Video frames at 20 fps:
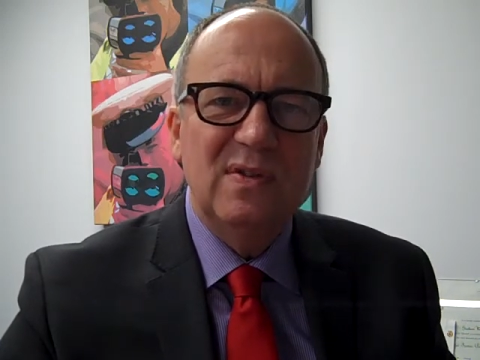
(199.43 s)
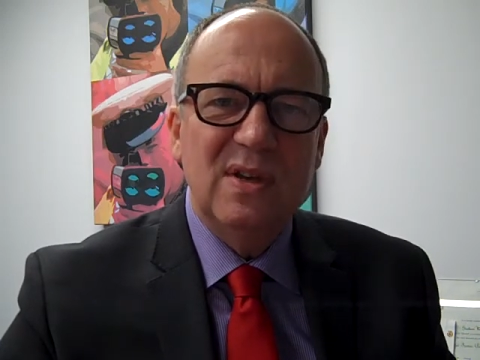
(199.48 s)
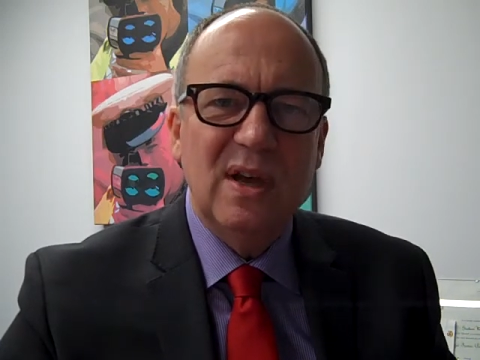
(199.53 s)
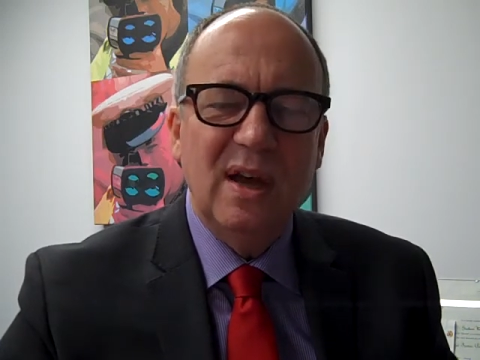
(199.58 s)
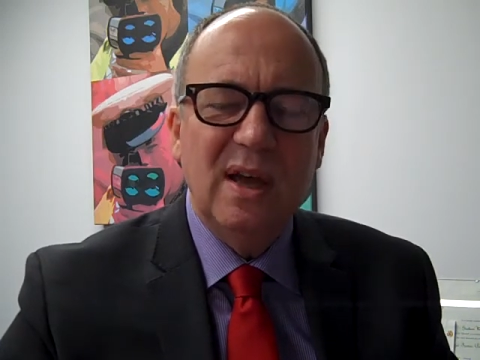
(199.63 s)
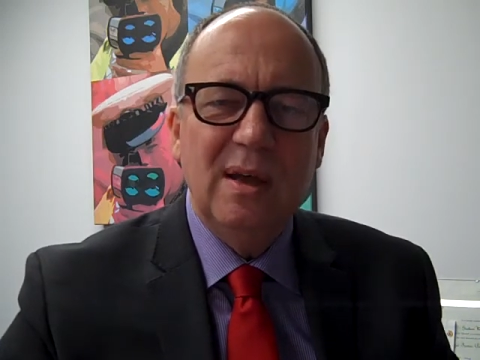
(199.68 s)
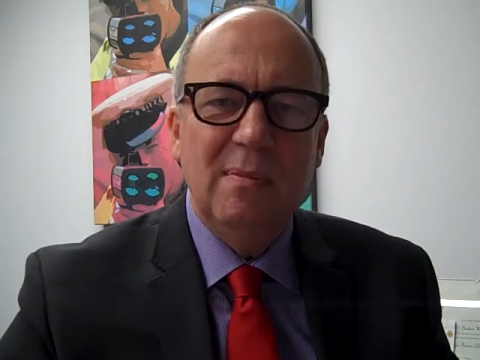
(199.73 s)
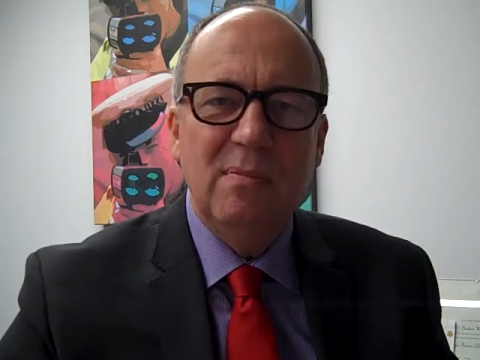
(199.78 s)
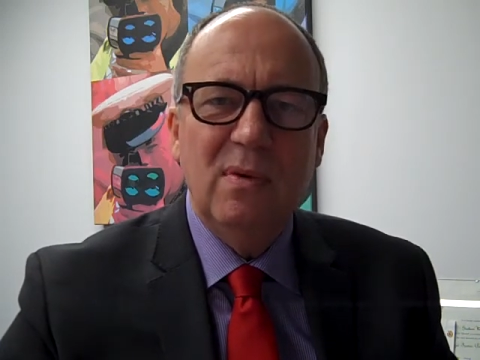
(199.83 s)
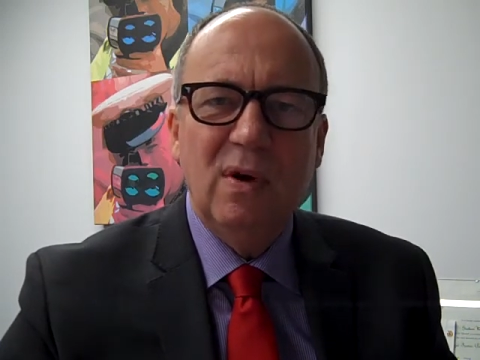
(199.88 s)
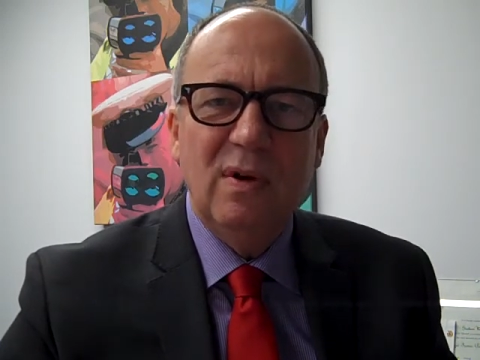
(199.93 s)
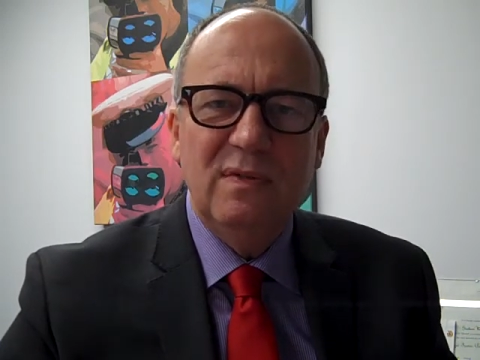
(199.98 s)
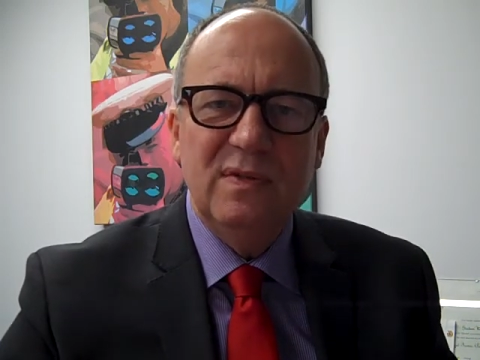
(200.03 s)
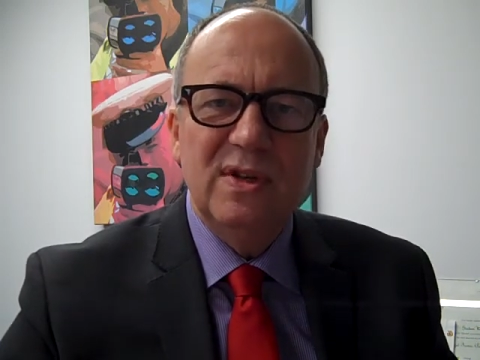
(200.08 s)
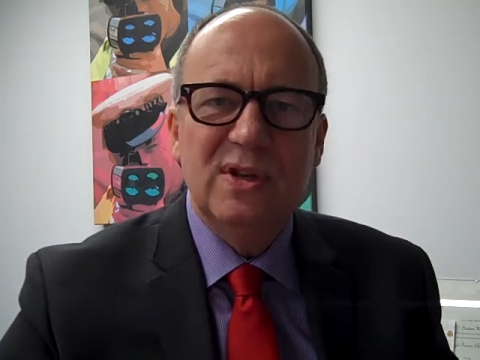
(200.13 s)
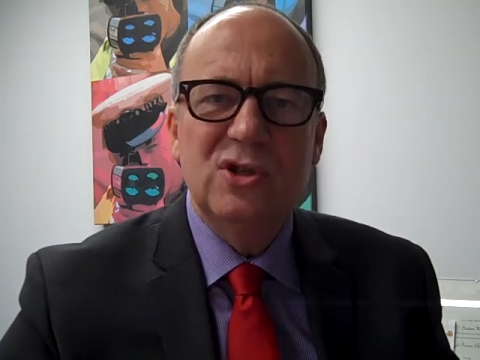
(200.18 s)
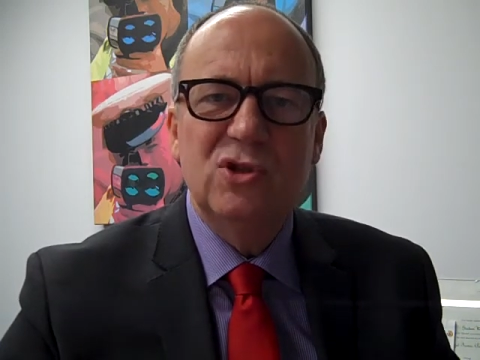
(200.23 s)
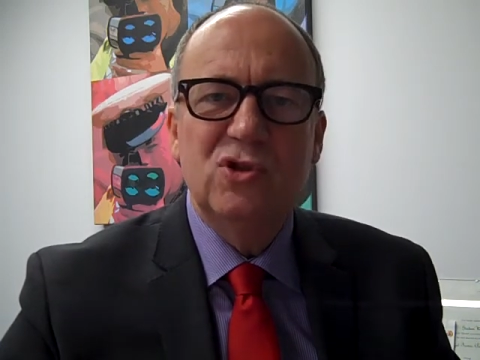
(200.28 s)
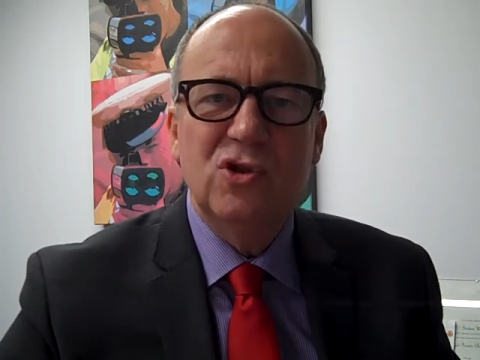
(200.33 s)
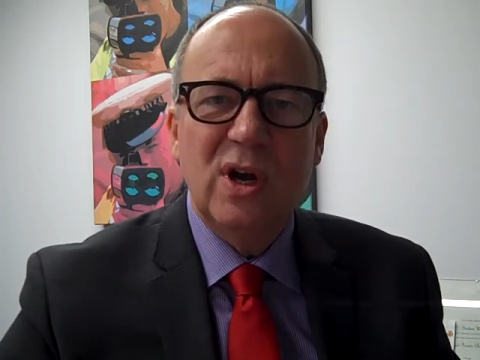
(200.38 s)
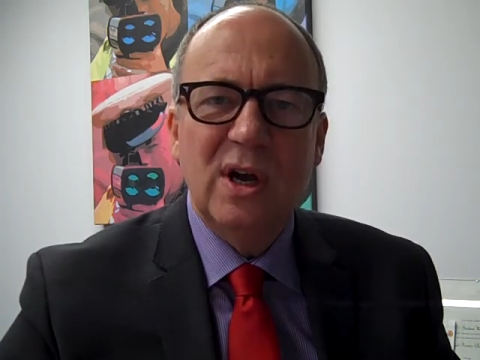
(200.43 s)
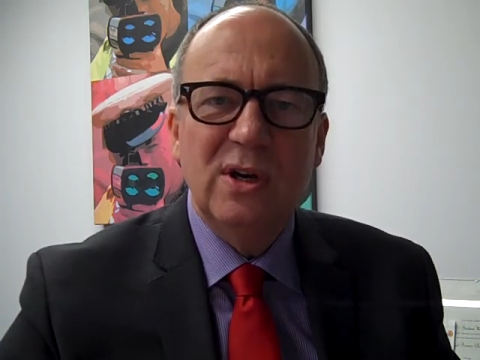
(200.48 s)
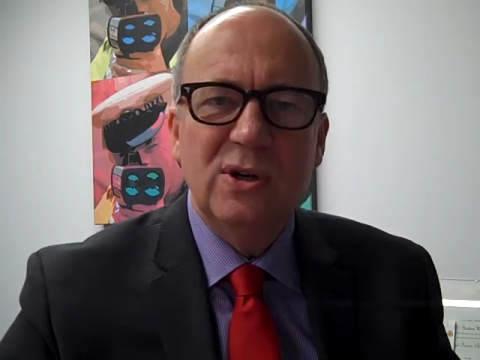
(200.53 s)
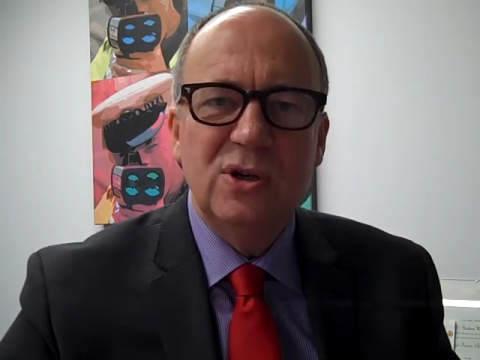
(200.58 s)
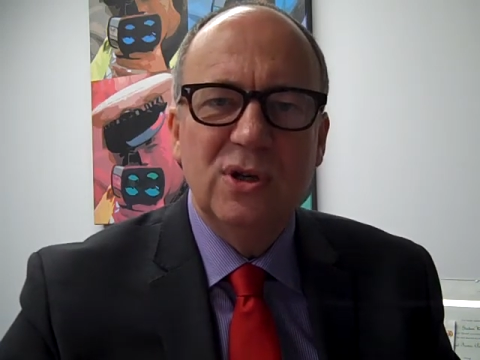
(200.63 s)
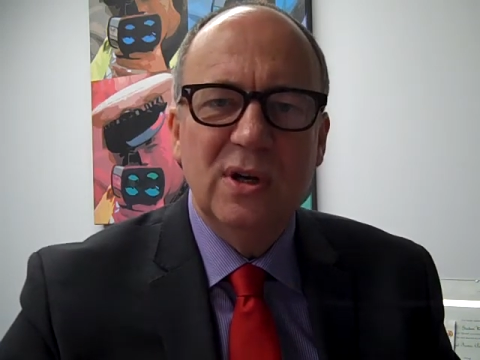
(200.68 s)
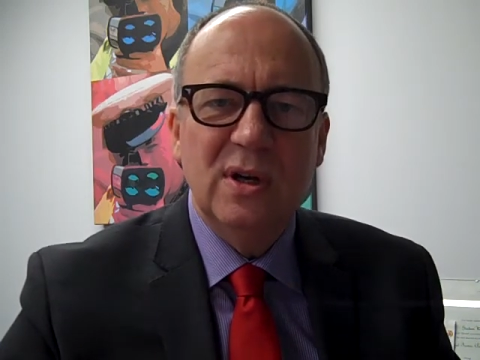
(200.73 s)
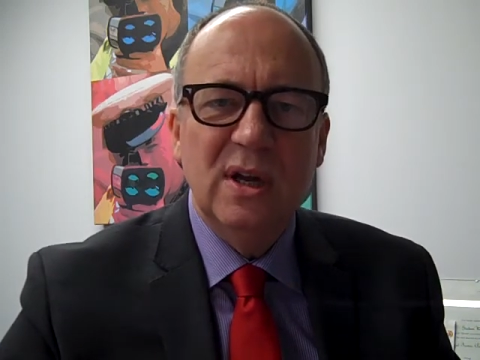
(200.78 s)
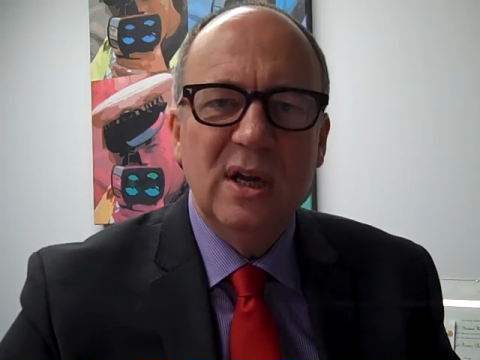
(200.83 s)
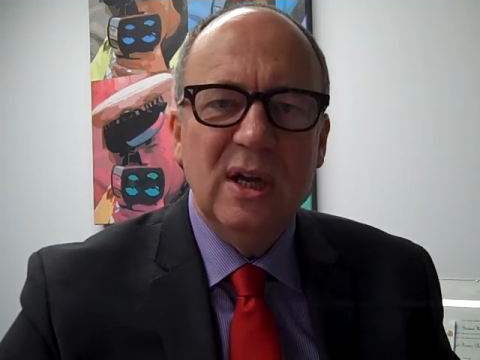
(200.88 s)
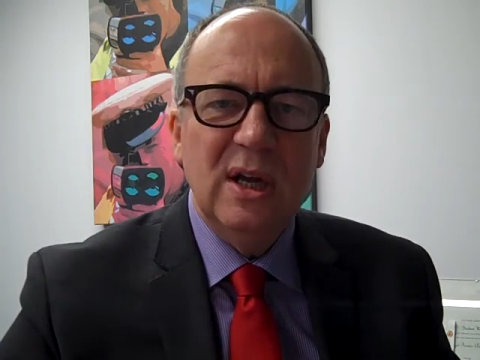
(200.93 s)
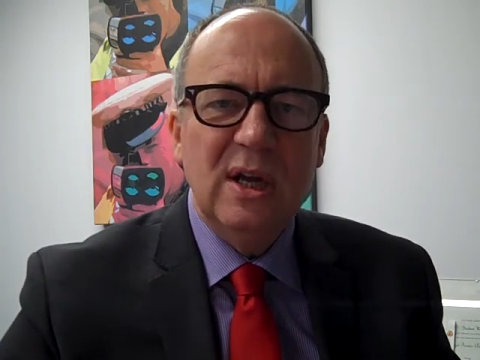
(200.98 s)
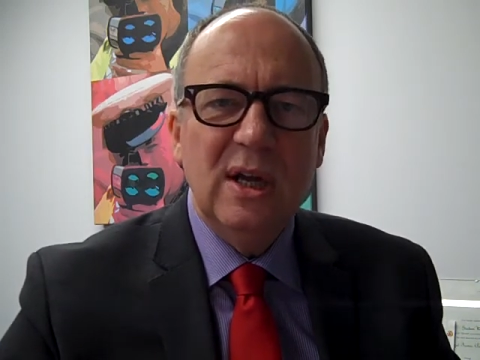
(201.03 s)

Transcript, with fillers: time of distraction